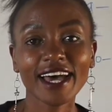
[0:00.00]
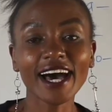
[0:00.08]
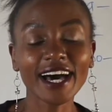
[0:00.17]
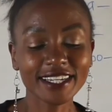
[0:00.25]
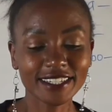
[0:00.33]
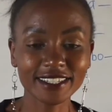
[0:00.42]

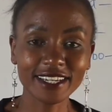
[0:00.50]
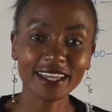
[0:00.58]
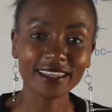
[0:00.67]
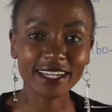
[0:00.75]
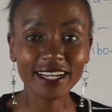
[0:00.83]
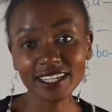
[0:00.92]

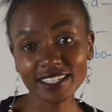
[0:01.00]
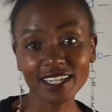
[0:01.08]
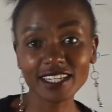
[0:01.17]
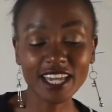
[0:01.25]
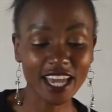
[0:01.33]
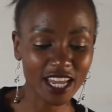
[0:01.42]
And the
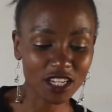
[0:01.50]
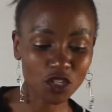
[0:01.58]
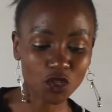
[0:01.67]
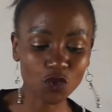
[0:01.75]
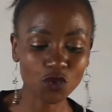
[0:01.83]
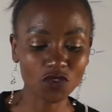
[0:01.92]
gadget
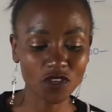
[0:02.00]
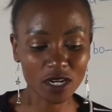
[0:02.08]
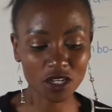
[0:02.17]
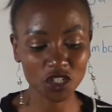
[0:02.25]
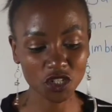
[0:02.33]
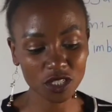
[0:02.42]
had 2
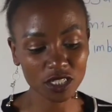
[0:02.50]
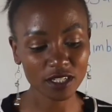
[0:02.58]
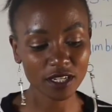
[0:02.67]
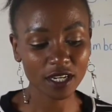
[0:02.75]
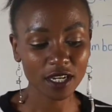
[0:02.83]
functions,